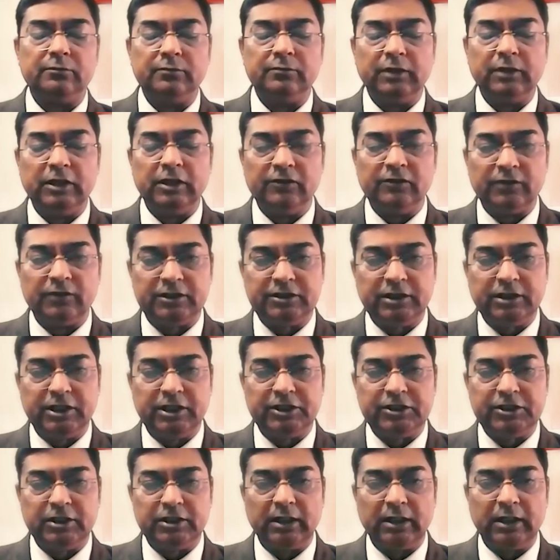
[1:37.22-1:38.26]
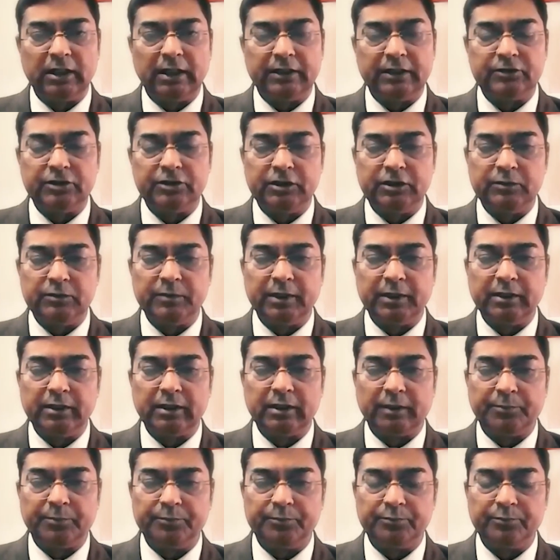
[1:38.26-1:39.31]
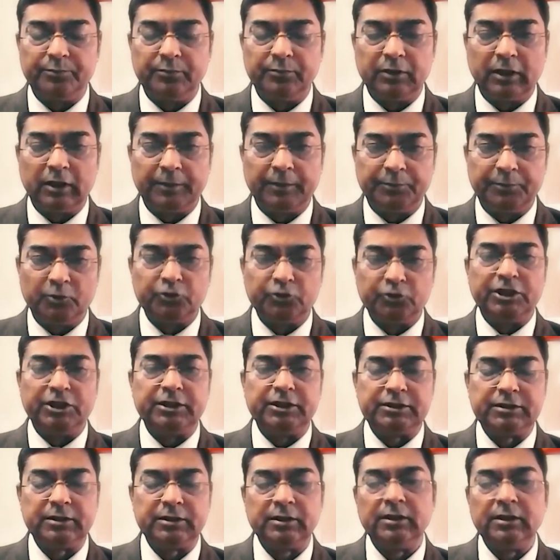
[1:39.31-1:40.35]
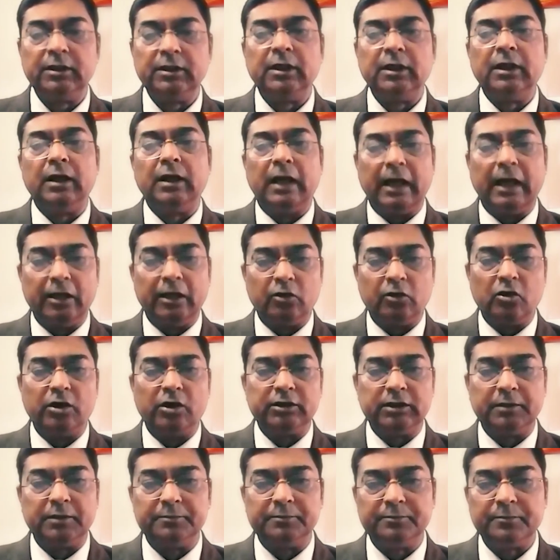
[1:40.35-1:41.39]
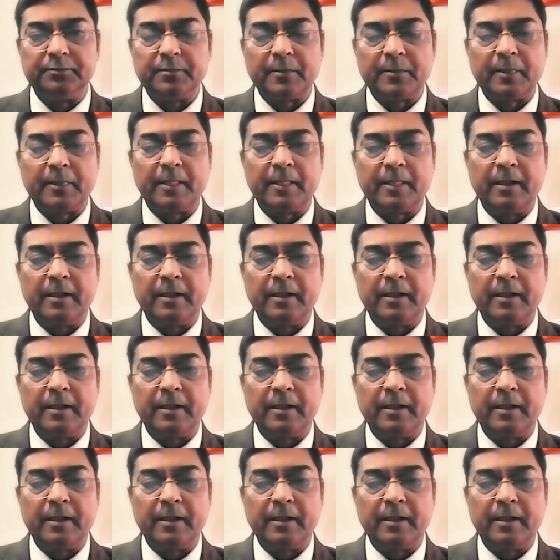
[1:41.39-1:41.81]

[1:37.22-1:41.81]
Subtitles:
investigational and treatment approaches, algorithm,